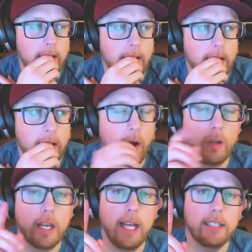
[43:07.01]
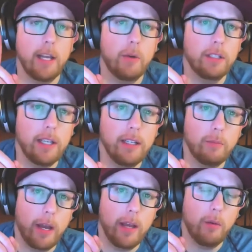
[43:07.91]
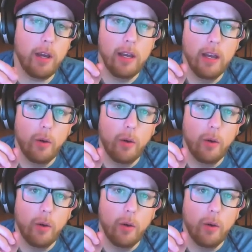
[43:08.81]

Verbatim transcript: and then oh, basically, oh, can I say one thing by the way?